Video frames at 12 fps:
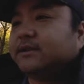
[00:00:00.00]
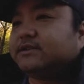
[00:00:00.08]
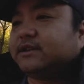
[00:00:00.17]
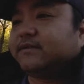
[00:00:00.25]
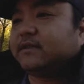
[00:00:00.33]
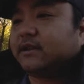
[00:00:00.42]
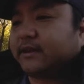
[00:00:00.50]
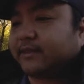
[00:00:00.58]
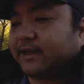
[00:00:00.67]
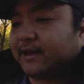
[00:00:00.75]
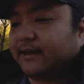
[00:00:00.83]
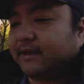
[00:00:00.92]
So if you look
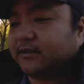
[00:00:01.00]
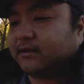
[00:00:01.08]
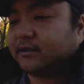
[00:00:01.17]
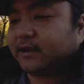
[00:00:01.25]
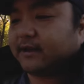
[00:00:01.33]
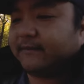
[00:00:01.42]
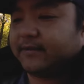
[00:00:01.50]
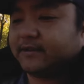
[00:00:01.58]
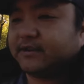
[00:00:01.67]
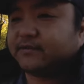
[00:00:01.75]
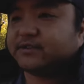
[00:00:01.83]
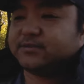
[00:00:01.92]
at that and you look at the
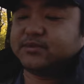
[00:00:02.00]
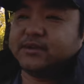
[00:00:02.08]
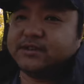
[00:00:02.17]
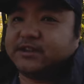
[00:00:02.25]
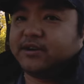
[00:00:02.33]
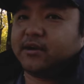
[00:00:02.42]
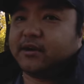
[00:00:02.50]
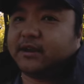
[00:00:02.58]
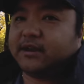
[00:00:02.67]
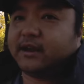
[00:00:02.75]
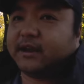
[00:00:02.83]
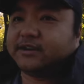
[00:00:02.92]
difference between
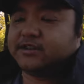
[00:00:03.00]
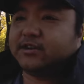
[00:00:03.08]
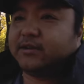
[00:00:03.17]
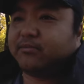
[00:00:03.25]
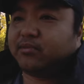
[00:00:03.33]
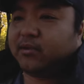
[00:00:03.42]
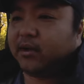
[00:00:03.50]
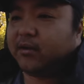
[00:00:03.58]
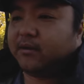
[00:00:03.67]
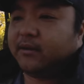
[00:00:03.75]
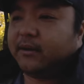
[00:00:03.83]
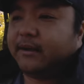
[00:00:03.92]
TRD and TRD
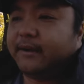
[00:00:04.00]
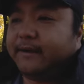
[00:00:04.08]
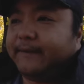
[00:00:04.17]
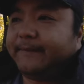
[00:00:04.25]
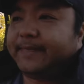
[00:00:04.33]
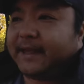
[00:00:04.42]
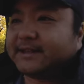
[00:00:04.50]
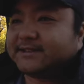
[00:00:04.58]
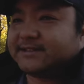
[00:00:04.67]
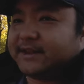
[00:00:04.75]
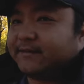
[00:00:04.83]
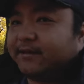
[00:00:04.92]
Pro, that
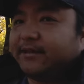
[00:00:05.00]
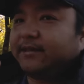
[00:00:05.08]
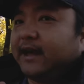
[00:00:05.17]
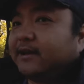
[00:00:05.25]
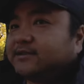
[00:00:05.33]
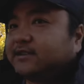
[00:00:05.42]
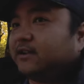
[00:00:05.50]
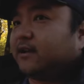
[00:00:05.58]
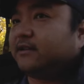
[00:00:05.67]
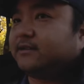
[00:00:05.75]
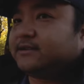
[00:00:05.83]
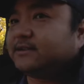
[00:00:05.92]

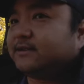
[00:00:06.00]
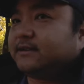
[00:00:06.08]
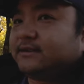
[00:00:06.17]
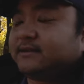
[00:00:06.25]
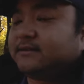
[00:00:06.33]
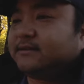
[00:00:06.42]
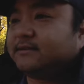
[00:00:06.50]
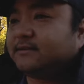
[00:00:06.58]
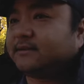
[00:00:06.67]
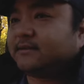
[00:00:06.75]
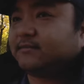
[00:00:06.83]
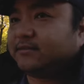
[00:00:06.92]
$7,000
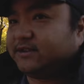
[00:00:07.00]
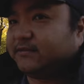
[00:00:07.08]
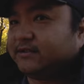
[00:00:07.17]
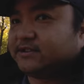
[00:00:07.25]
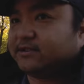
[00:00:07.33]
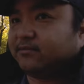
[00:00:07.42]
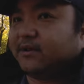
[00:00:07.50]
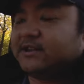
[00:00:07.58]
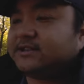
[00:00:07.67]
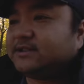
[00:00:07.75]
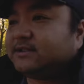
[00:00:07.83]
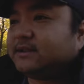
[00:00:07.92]
difference in the
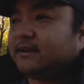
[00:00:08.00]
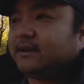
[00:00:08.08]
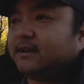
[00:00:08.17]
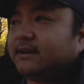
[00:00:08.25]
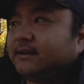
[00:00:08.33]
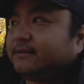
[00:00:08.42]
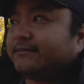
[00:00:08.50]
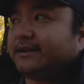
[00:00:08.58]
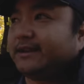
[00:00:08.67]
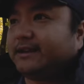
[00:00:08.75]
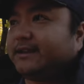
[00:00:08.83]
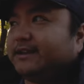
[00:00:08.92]
prices,
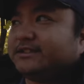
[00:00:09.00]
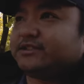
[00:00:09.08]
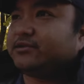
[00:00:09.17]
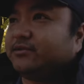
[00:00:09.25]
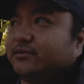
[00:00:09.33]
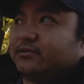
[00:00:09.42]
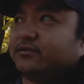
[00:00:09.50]
it gets you